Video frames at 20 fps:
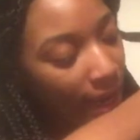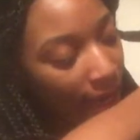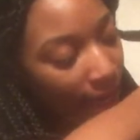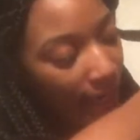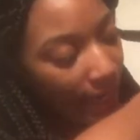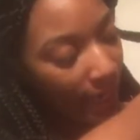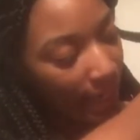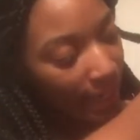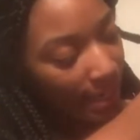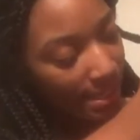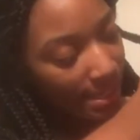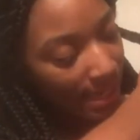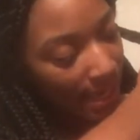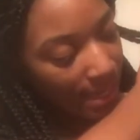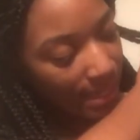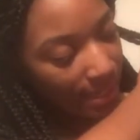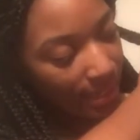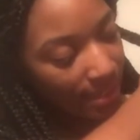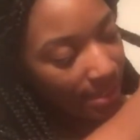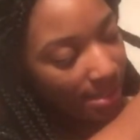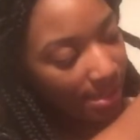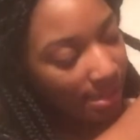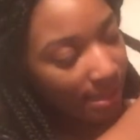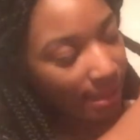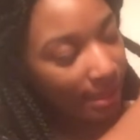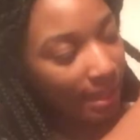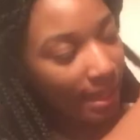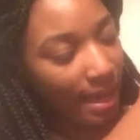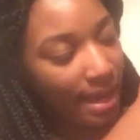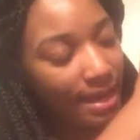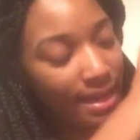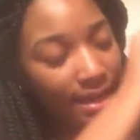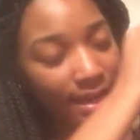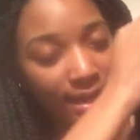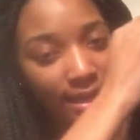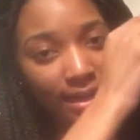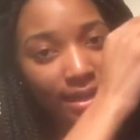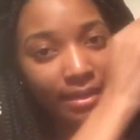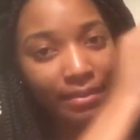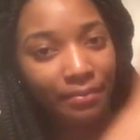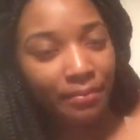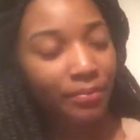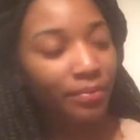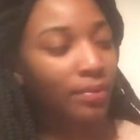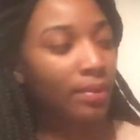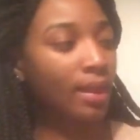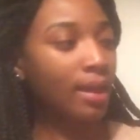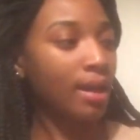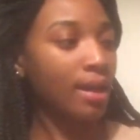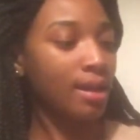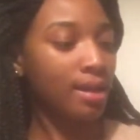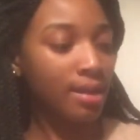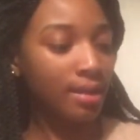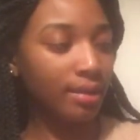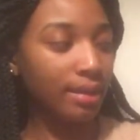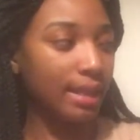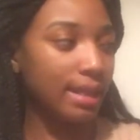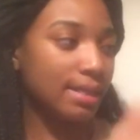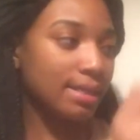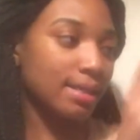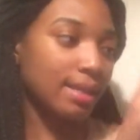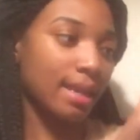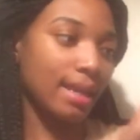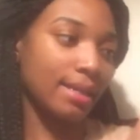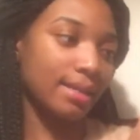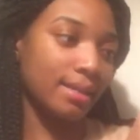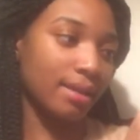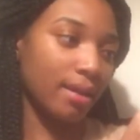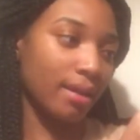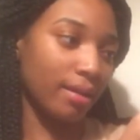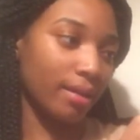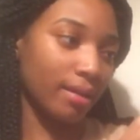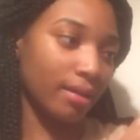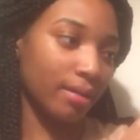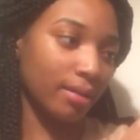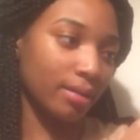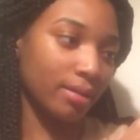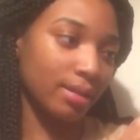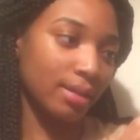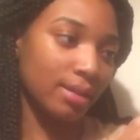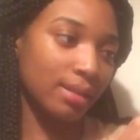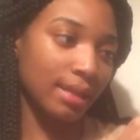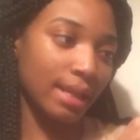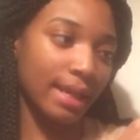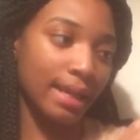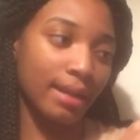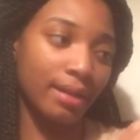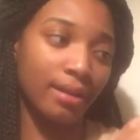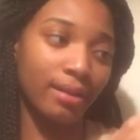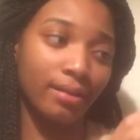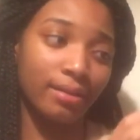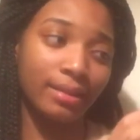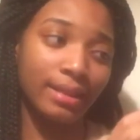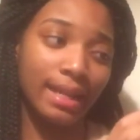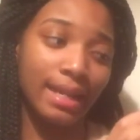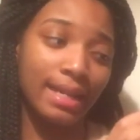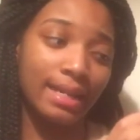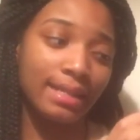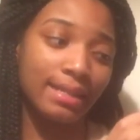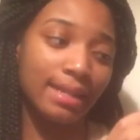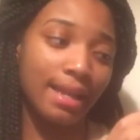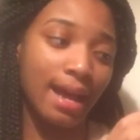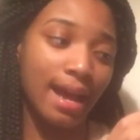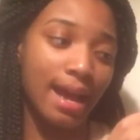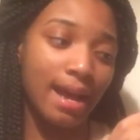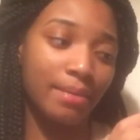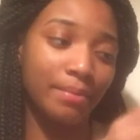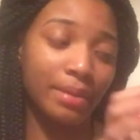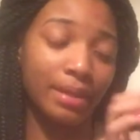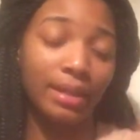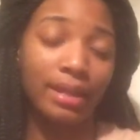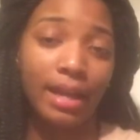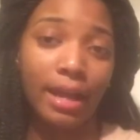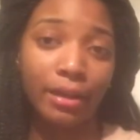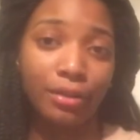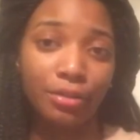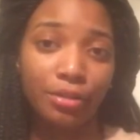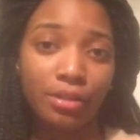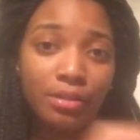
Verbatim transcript: And it says Slaying. This is called Slaying All Day Top in an extra